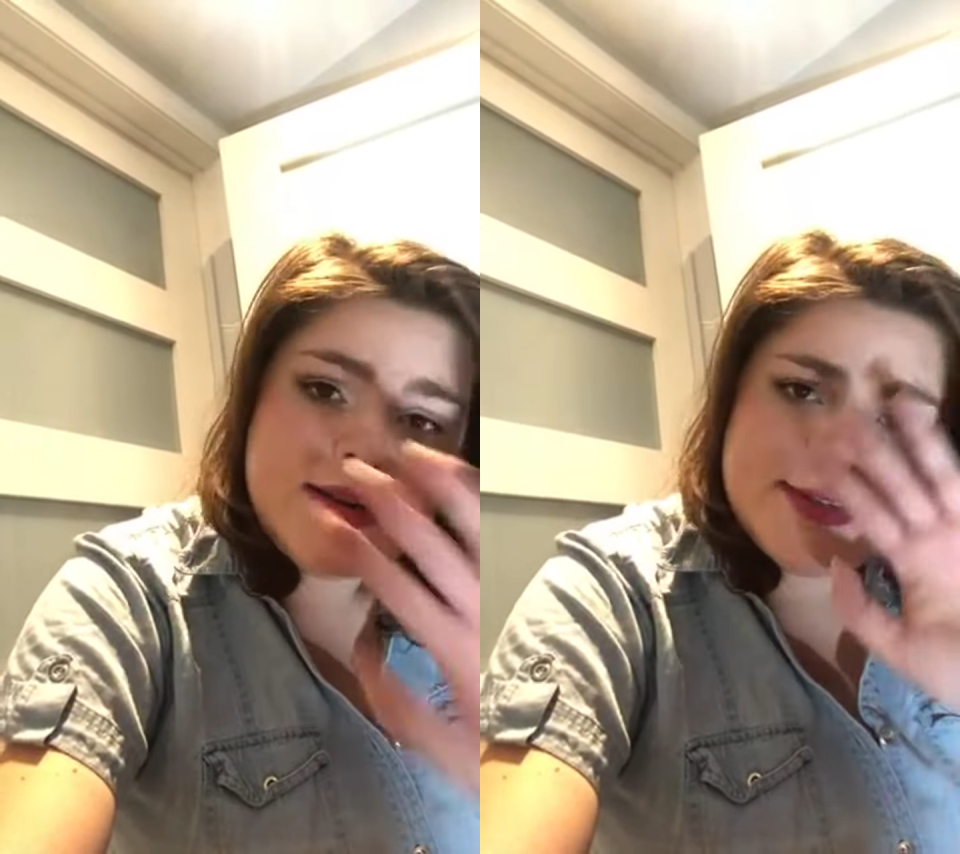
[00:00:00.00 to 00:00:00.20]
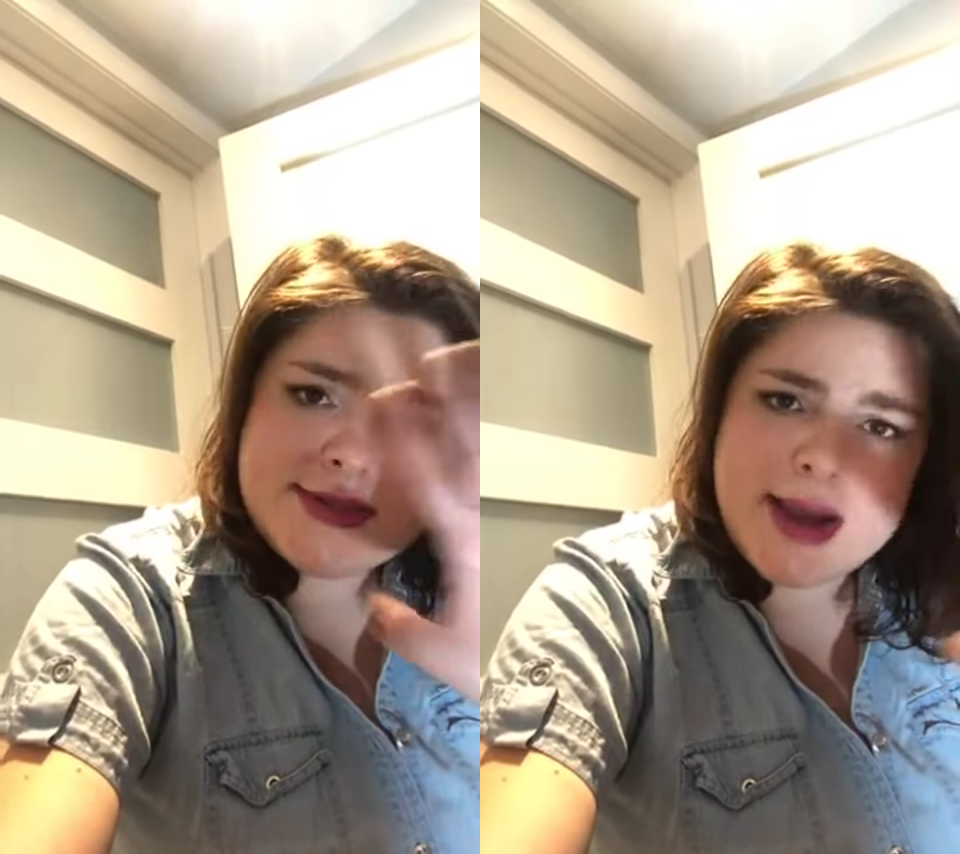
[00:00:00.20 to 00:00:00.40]

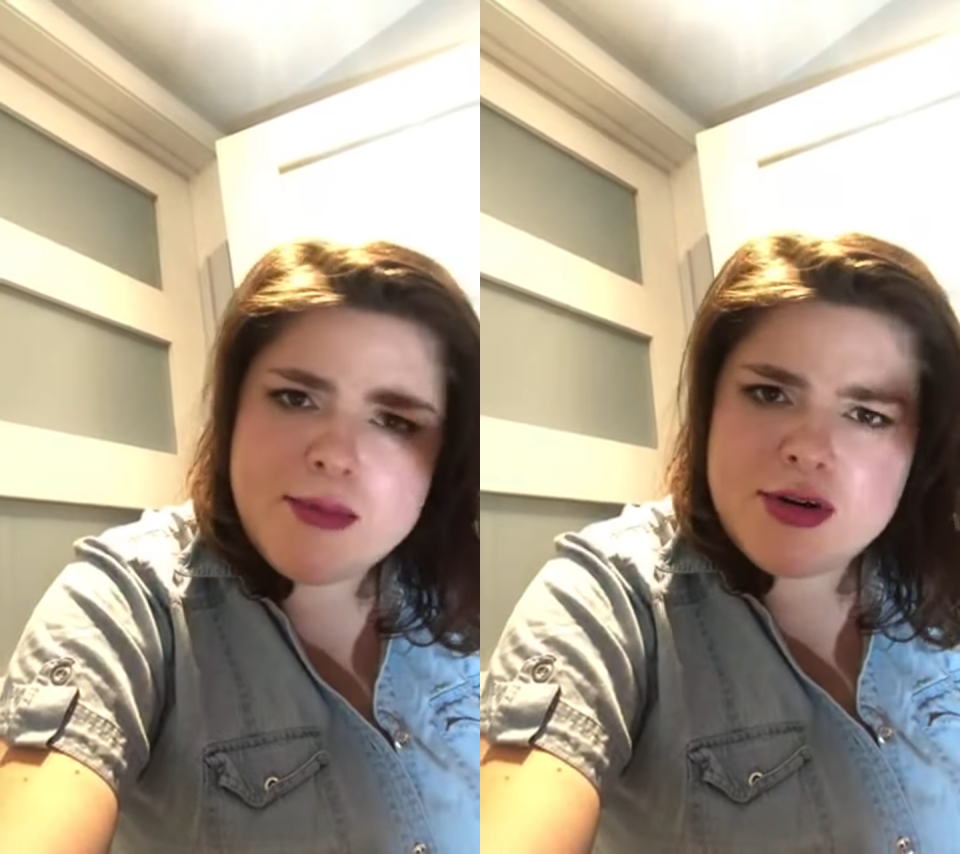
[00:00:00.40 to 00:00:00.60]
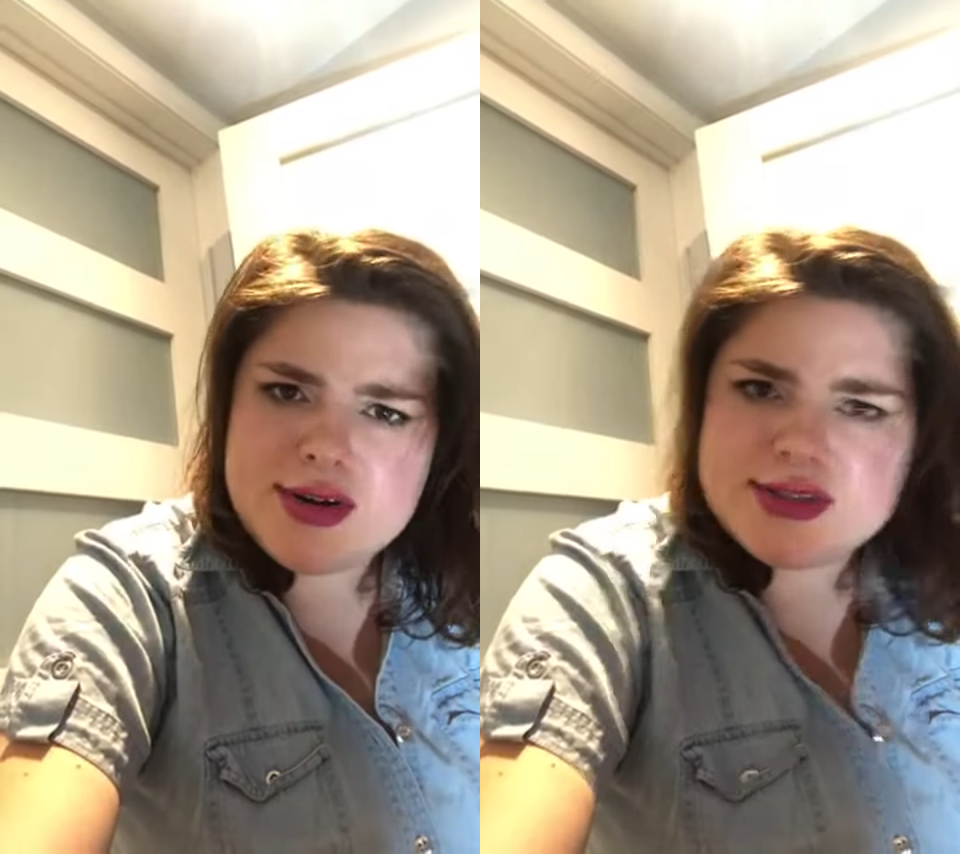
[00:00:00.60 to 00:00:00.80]

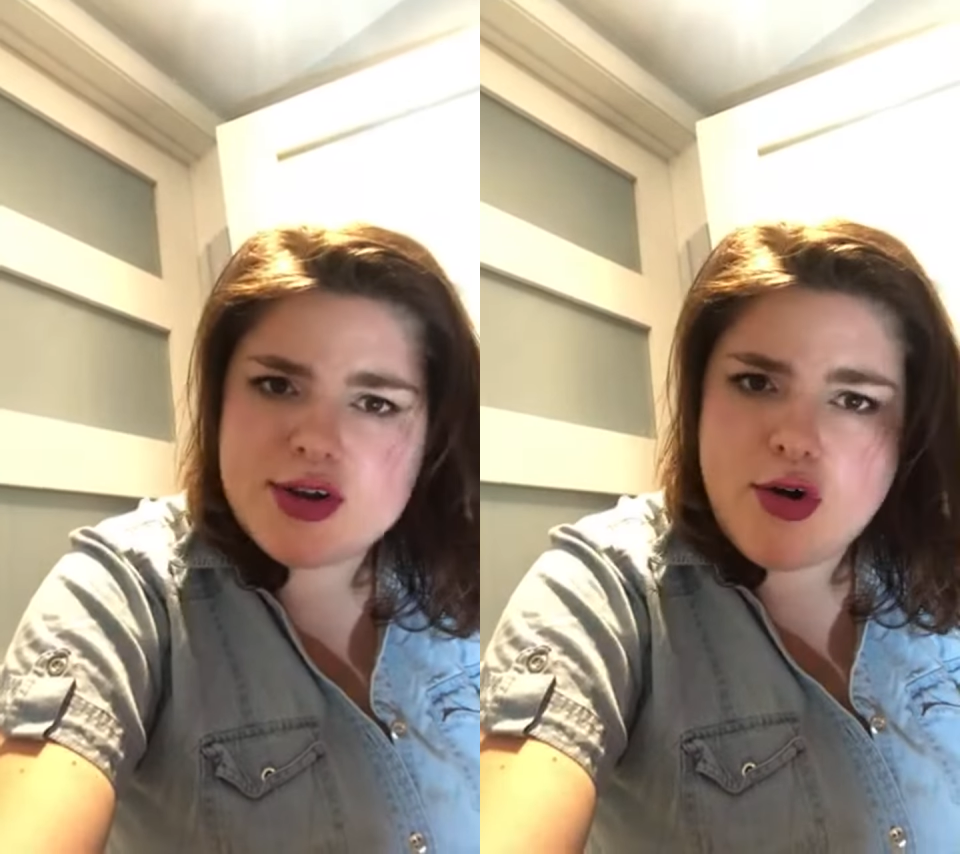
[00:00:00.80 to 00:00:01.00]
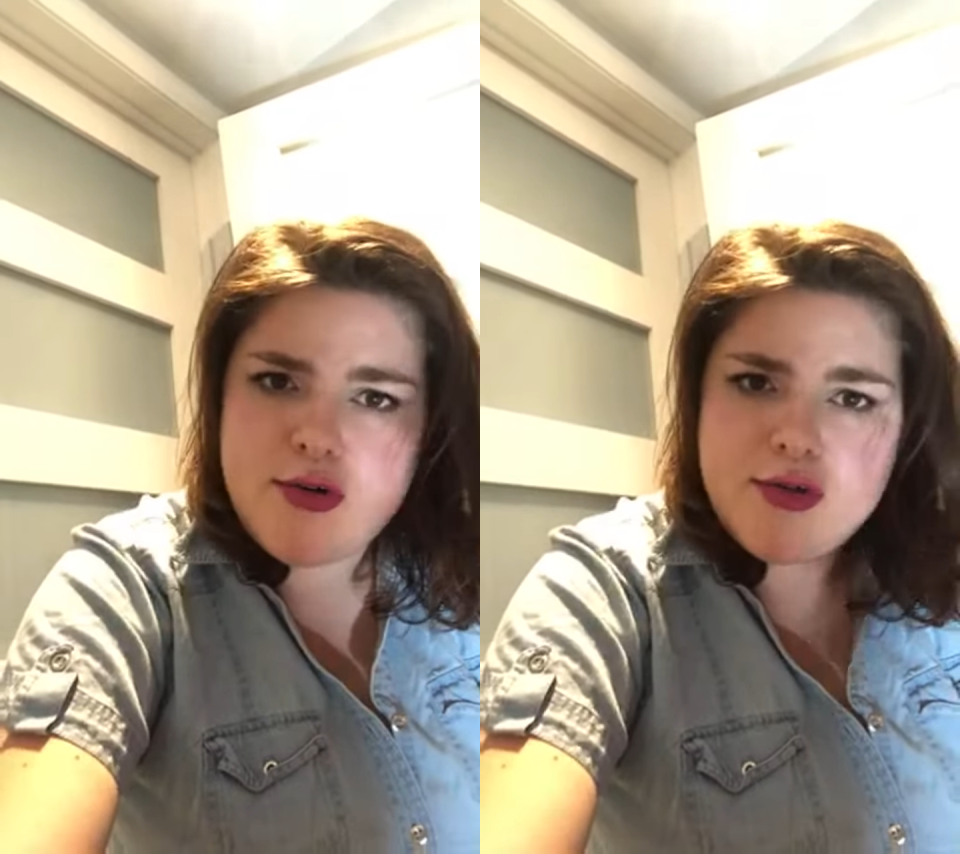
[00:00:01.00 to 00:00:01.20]
summer is
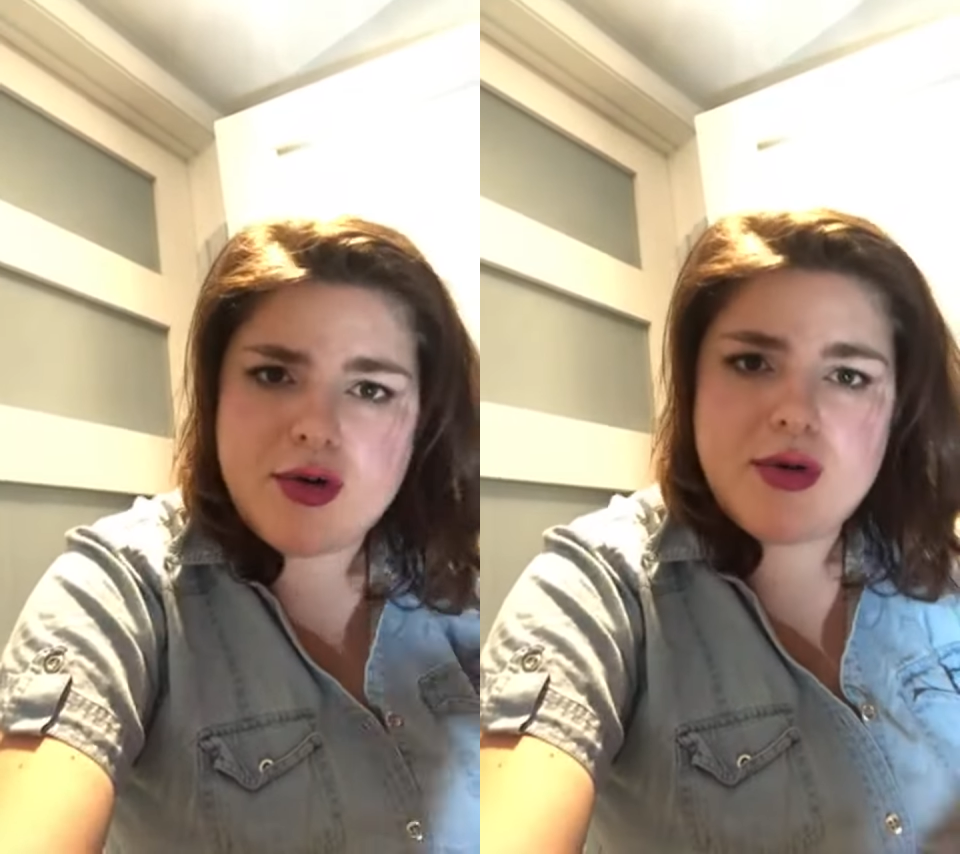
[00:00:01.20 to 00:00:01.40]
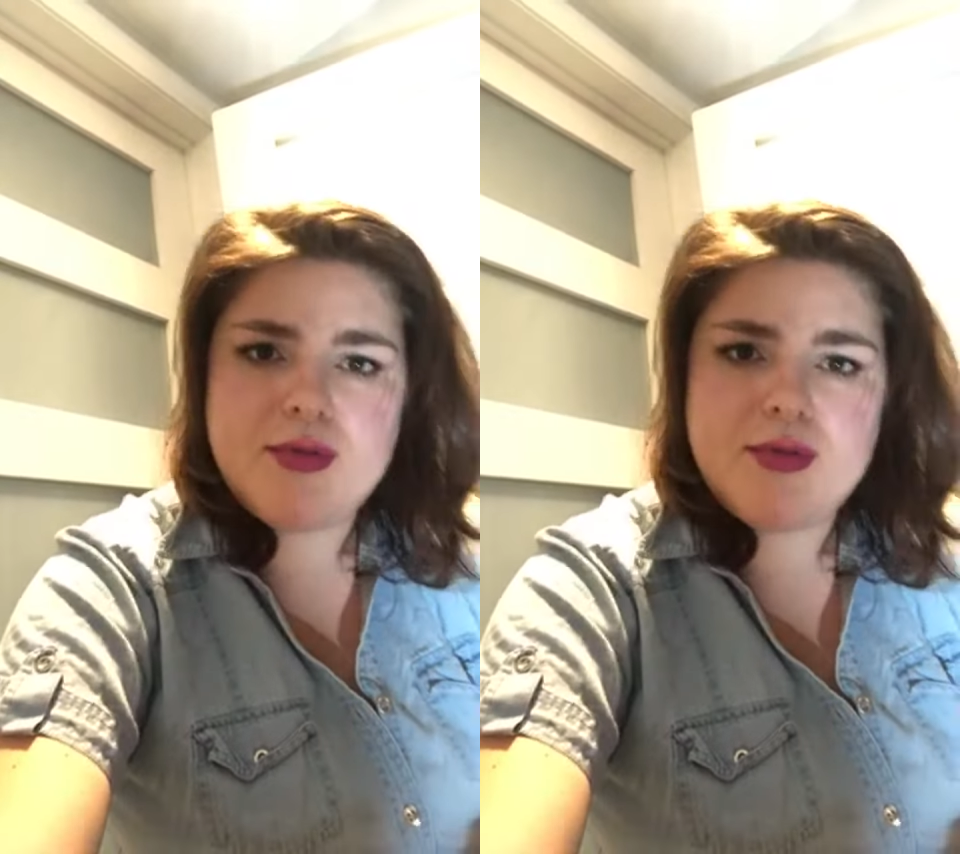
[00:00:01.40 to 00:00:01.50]
over,